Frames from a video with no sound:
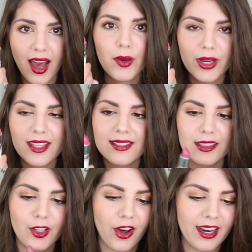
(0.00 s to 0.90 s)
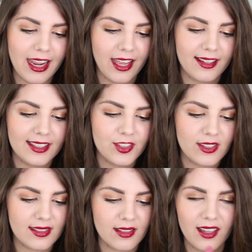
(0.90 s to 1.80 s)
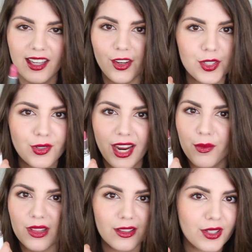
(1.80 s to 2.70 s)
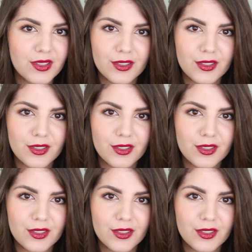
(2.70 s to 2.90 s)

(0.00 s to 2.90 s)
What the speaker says: I wear this a lot and it's just, it goes great with a lot